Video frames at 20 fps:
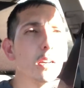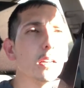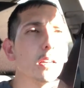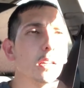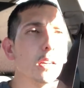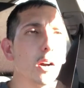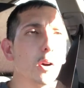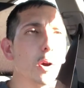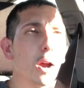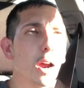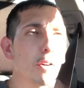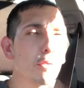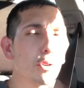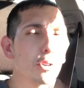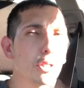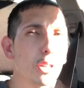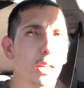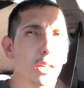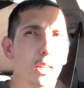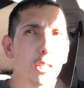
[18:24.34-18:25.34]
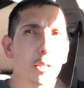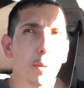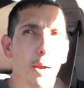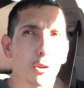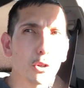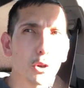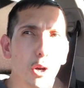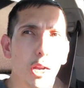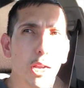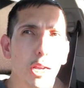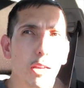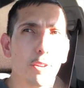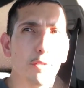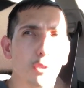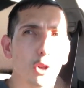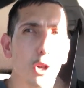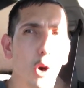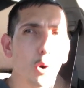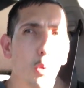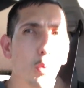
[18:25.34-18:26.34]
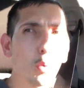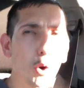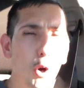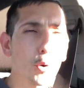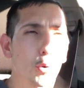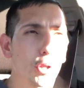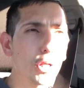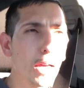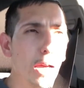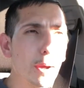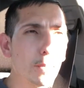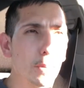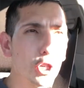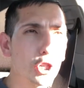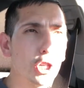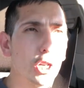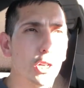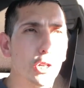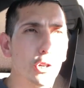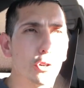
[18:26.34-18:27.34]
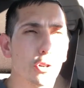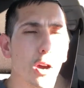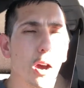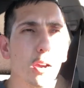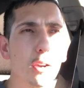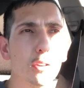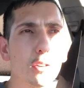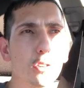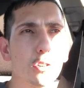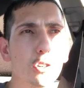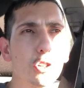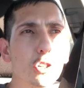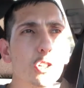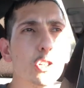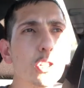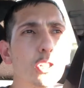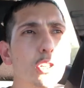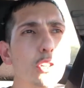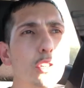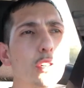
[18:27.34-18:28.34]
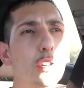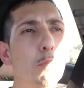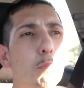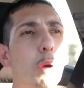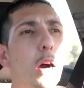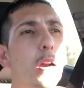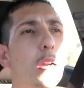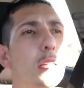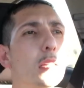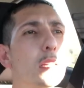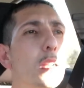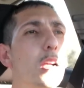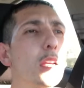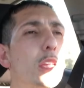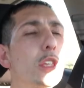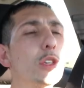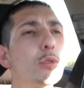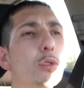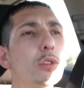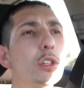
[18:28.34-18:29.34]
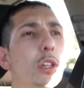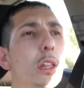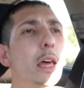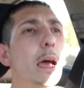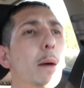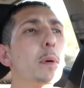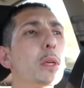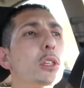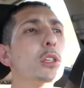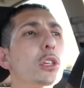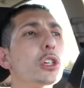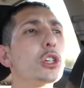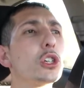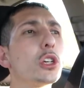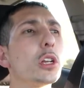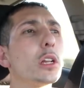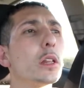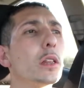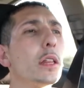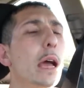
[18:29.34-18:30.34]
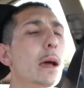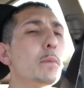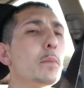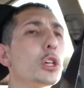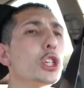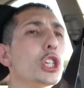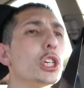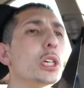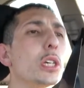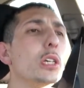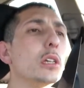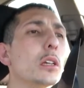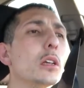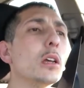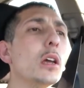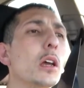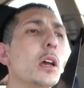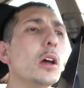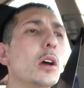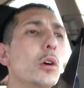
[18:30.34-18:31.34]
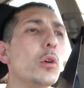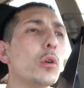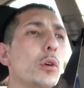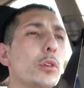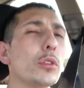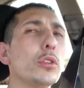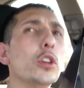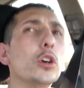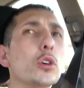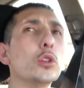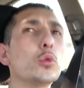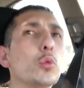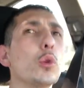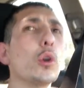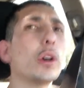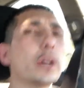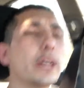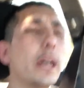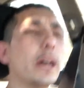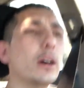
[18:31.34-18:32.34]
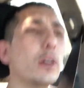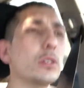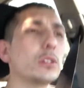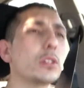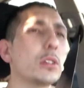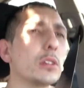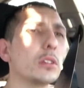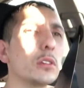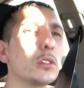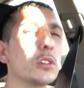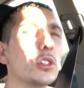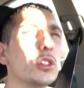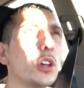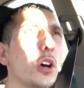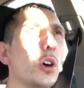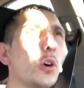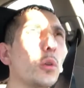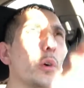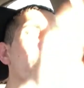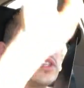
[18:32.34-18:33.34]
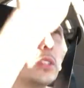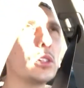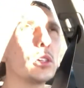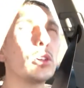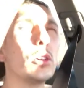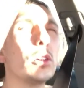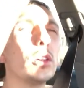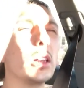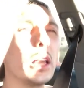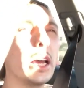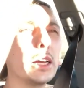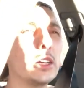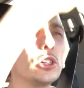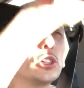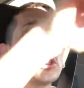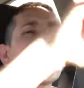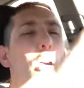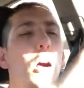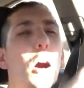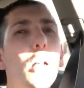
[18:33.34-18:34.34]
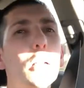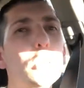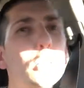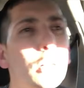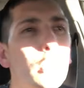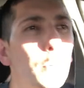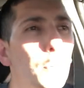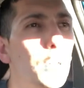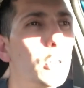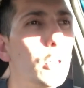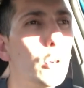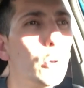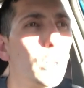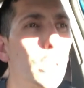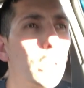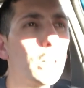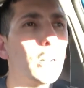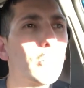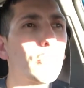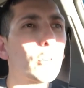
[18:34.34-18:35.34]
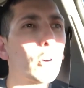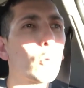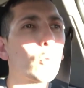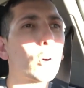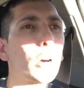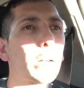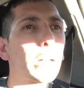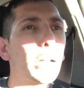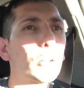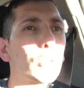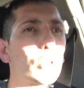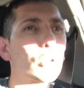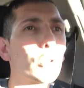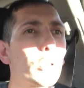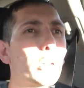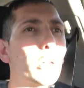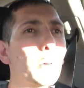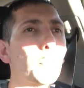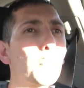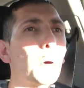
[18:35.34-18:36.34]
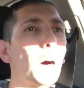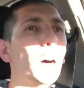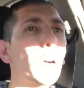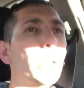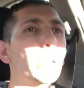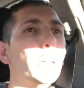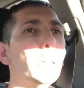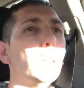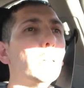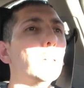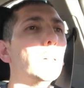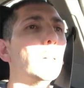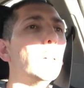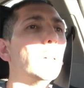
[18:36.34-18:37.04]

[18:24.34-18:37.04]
everything is about training. If you don't work with that machine, your body's not used to that position in that machine or those workouts. So it's good to like just constantly be doing different workouts so that your body